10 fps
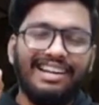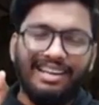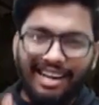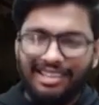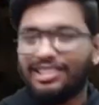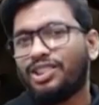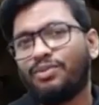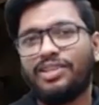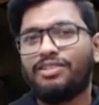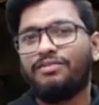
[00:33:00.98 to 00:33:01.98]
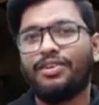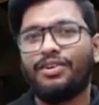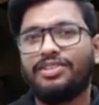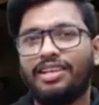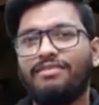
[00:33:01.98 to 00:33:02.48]
Try this question for
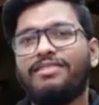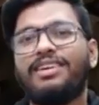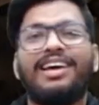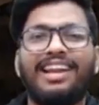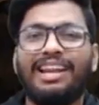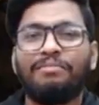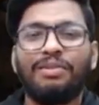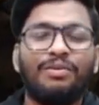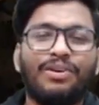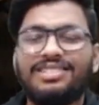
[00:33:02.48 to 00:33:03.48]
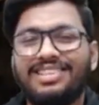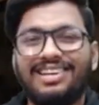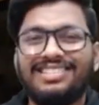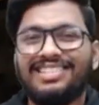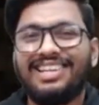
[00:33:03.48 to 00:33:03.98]
yourself. Let me know what is
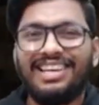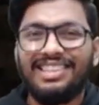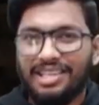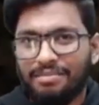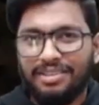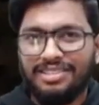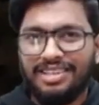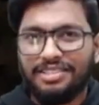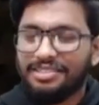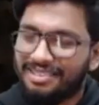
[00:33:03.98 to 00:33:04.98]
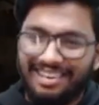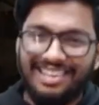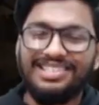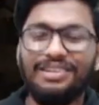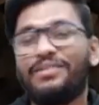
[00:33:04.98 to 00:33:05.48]
the answer in the comment section.
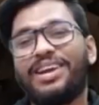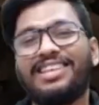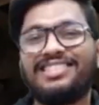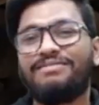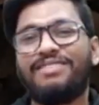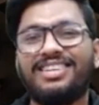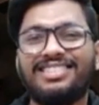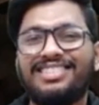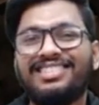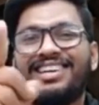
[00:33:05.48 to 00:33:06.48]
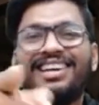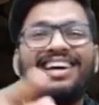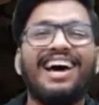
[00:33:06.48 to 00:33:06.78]
Let's see who gets it fastest.